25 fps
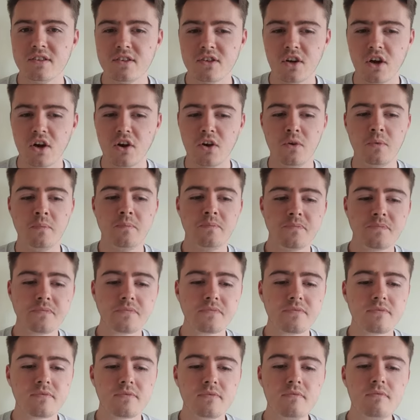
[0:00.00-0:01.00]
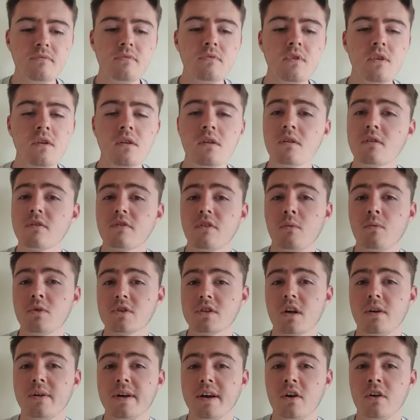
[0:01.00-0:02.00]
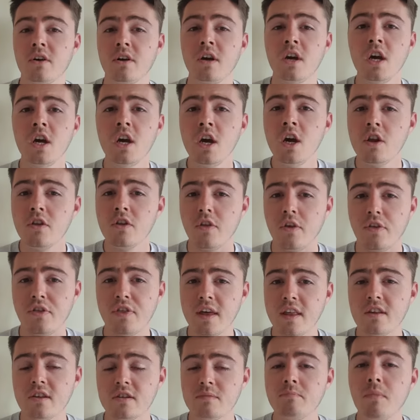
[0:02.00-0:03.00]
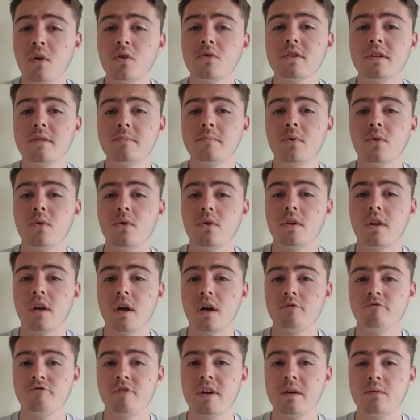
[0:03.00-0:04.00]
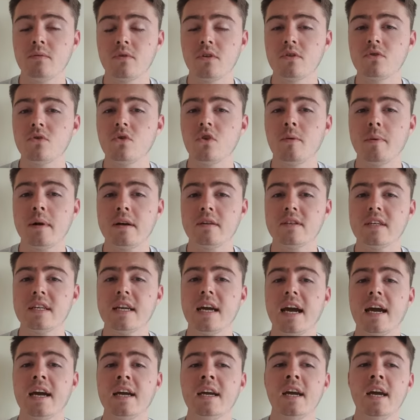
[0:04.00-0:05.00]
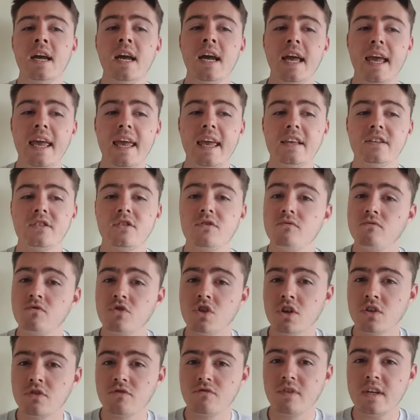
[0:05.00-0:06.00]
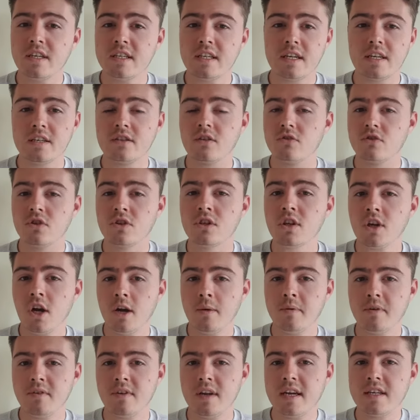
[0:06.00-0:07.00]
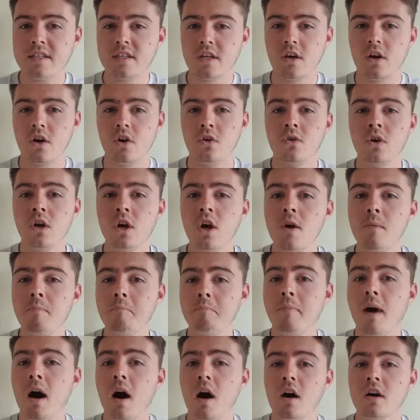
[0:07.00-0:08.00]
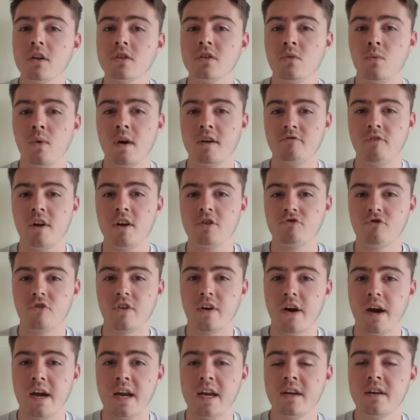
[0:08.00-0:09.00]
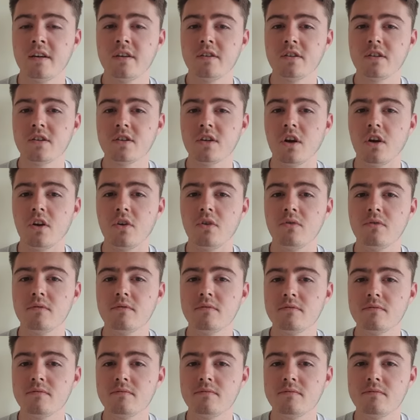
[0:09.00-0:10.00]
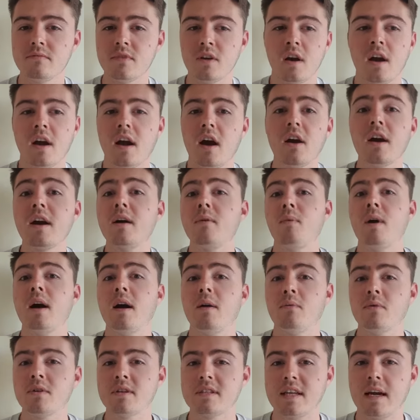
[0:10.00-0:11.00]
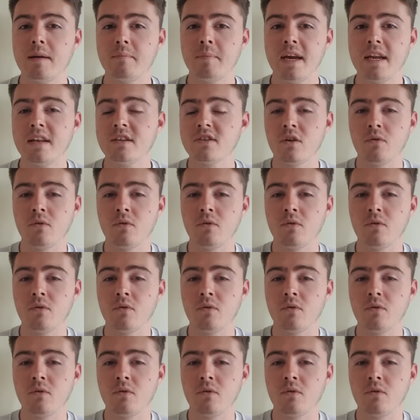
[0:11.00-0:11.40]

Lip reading: So what's going on? The thing that's most important that I really want to talk about today is just recently, so just a couple of days ago, Mars went retrograde. So you're like, okay, wow, what does that mean?